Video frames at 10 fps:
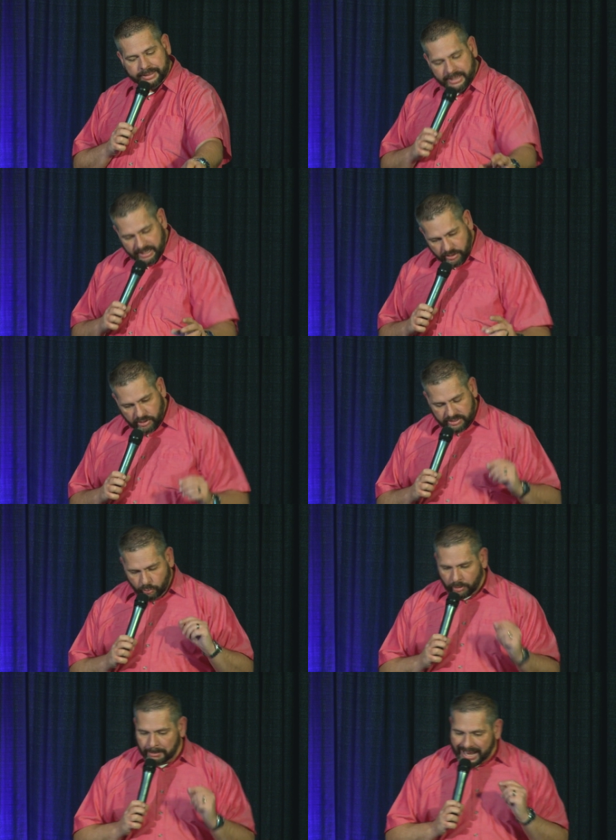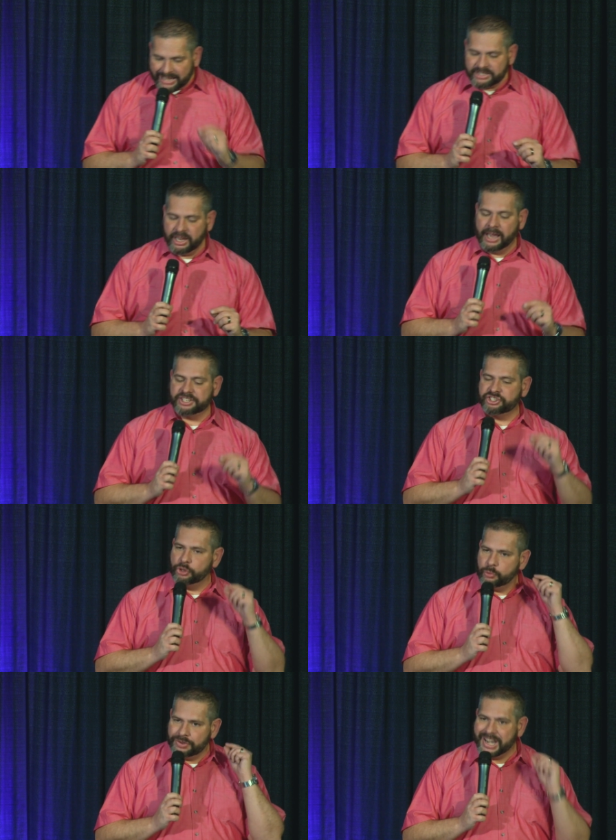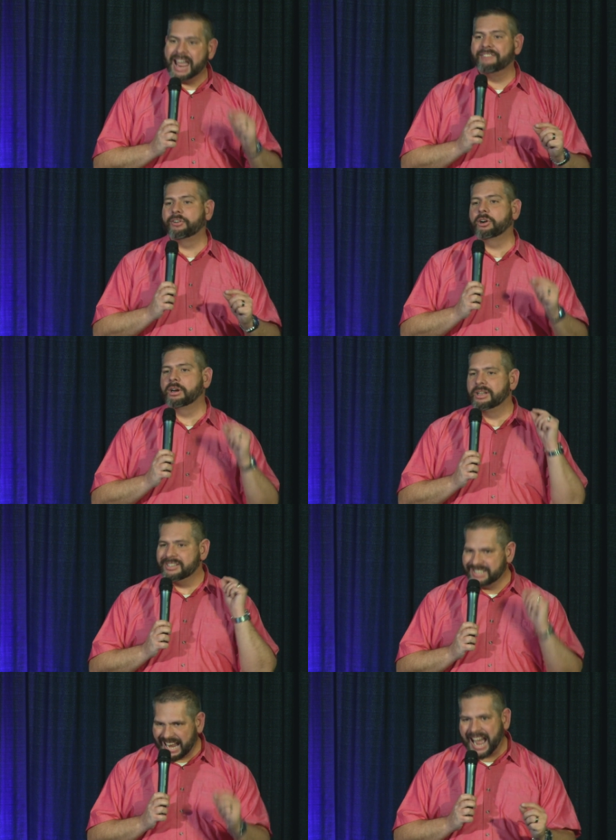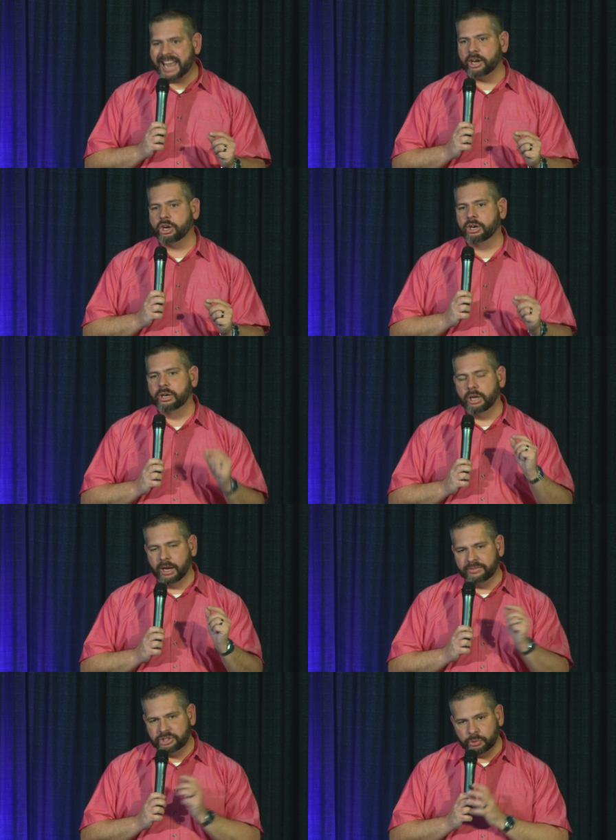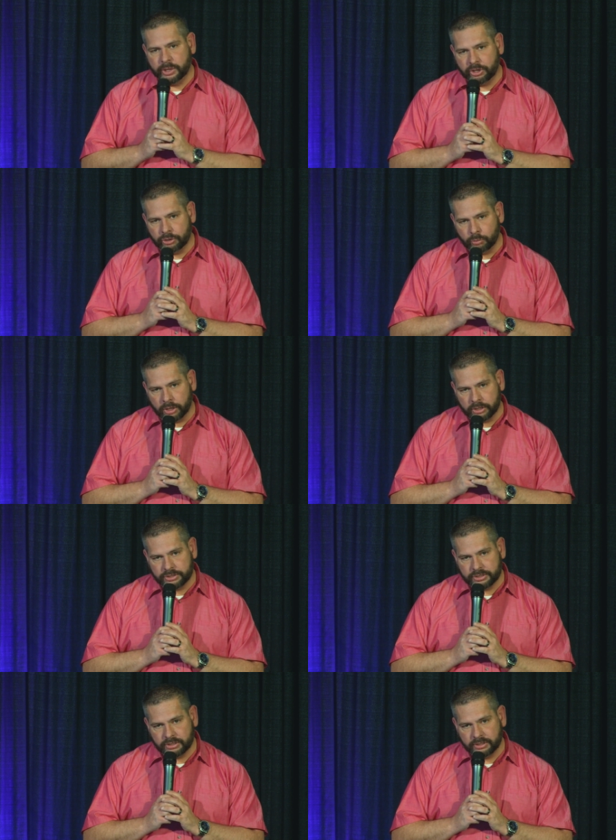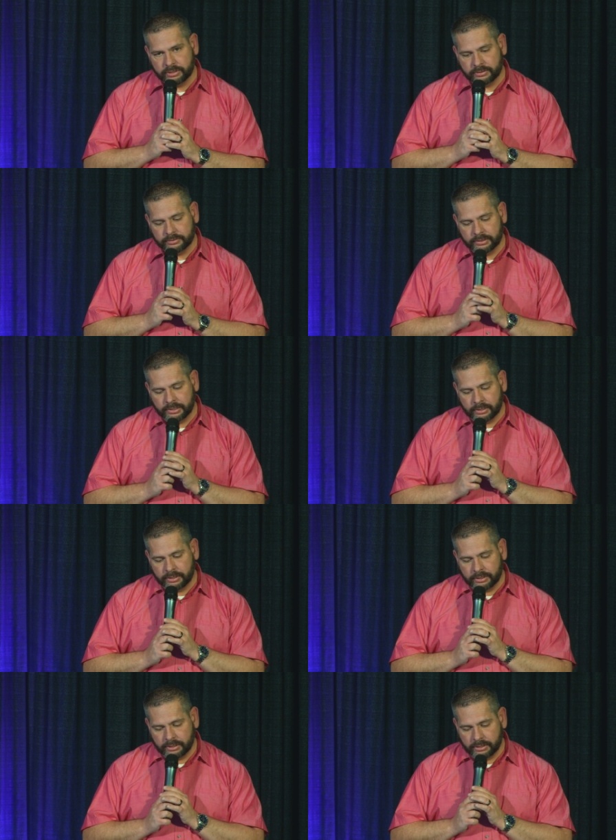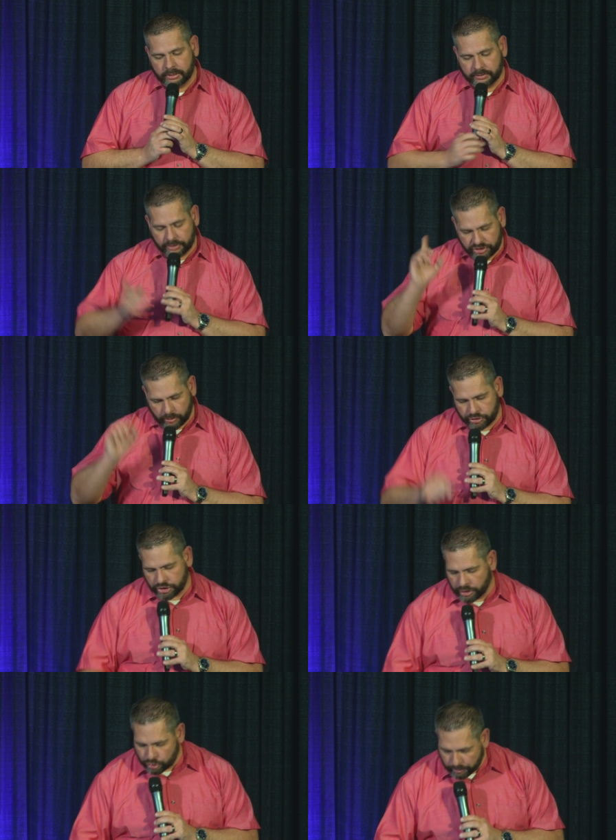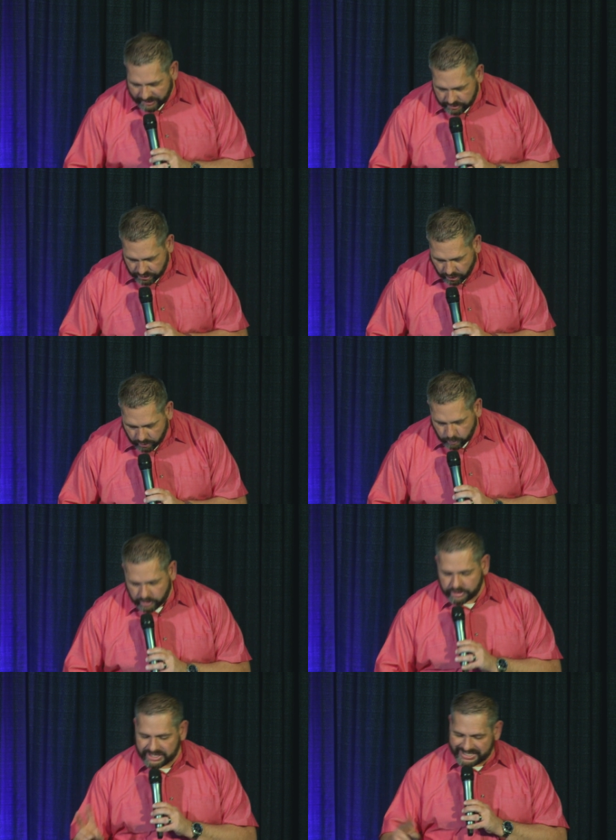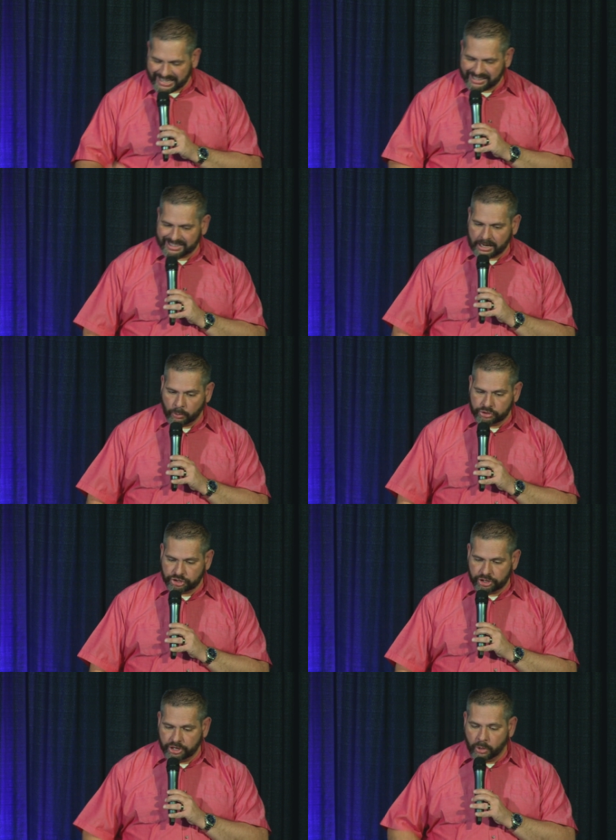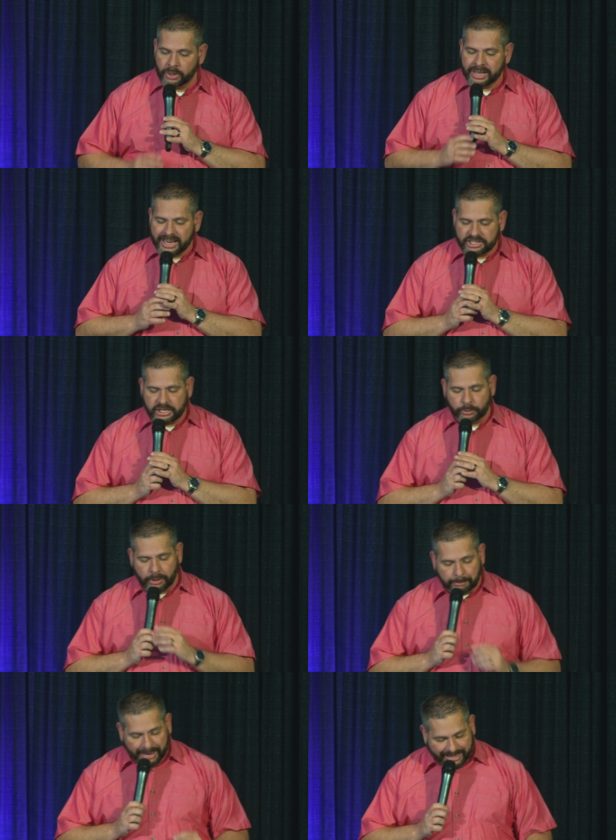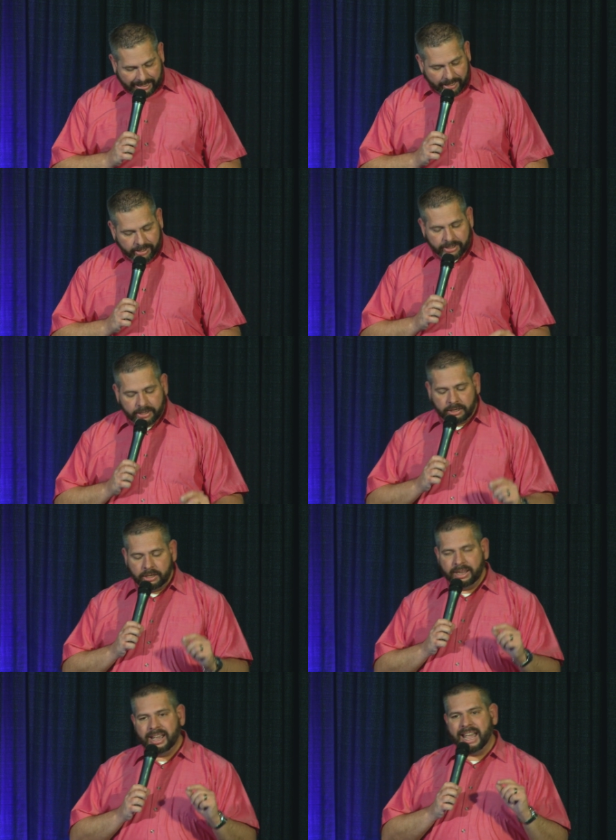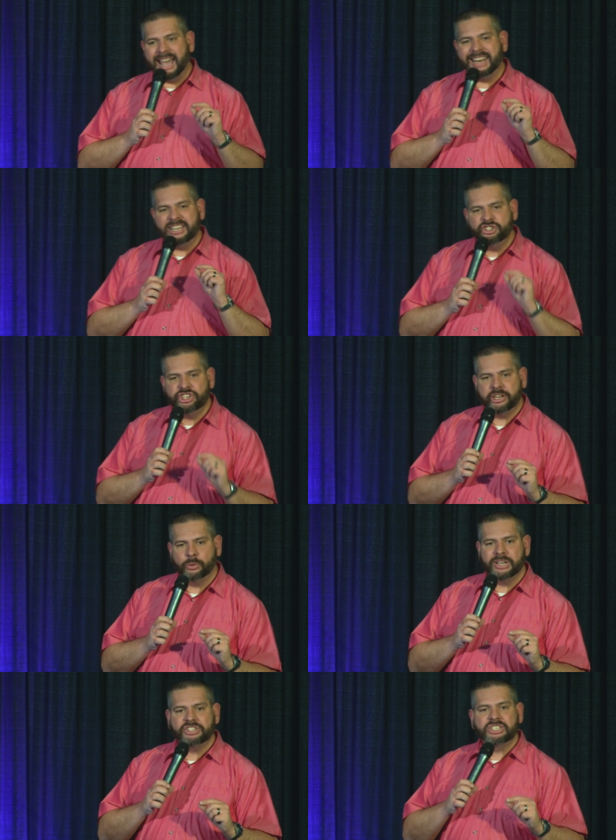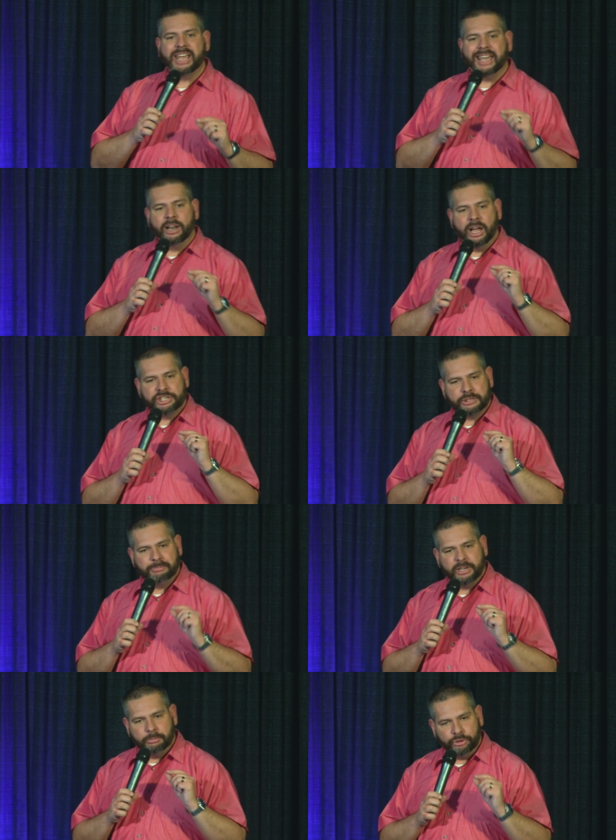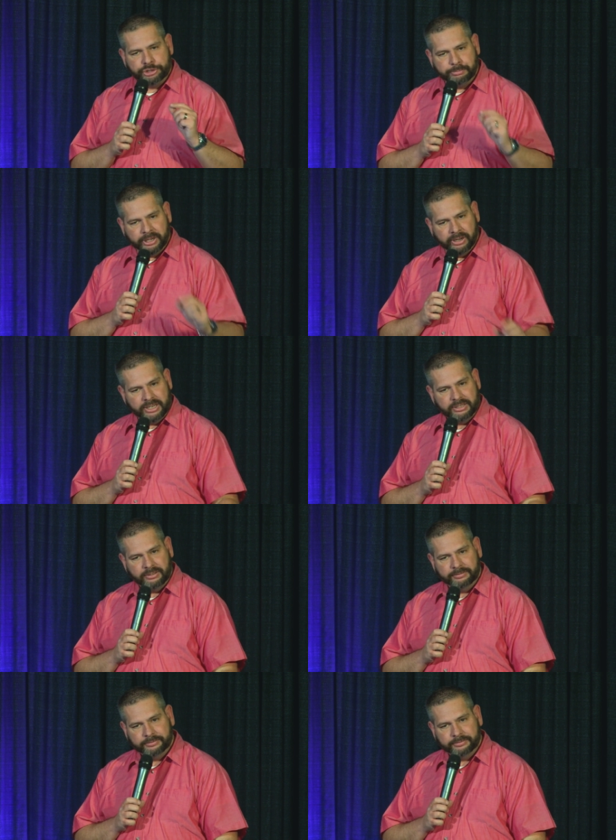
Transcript: And then he reminds us to never tire of doing good works. First thing I want you to know is Rebecca's a hard worker. The second thing I want you to know is that Rebecca had a generous and hospitable spirit.